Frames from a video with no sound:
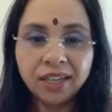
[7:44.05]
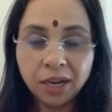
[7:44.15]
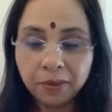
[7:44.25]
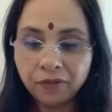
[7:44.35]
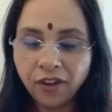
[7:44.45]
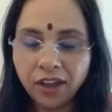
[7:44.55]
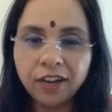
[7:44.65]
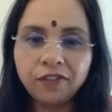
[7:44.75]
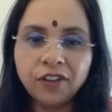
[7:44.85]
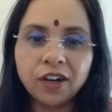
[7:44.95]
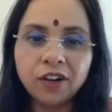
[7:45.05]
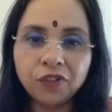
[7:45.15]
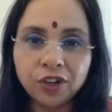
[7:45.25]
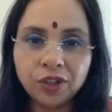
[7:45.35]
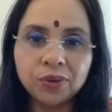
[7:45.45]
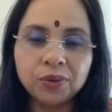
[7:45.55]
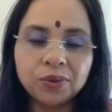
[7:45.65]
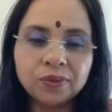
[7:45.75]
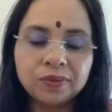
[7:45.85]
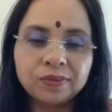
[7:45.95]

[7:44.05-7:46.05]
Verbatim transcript: it will be very difficult for you